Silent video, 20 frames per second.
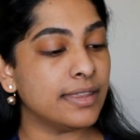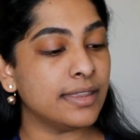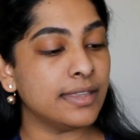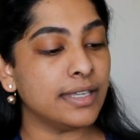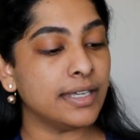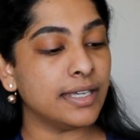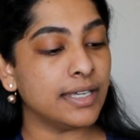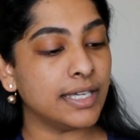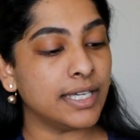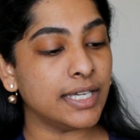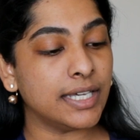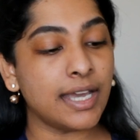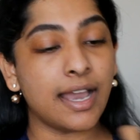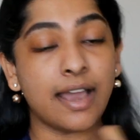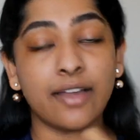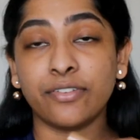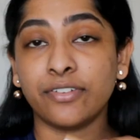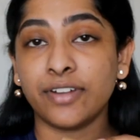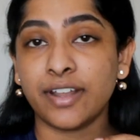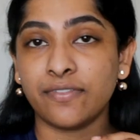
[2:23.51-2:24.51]
the
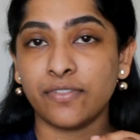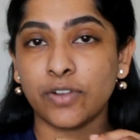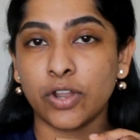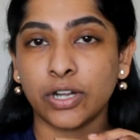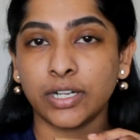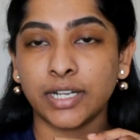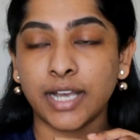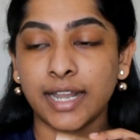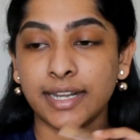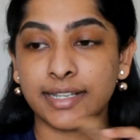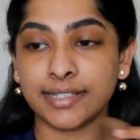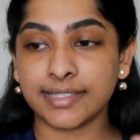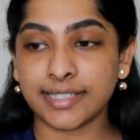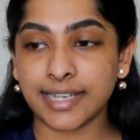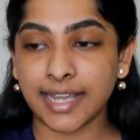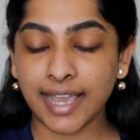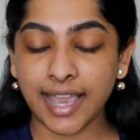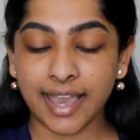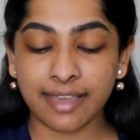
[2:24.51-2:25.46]
Revlon Color Stay,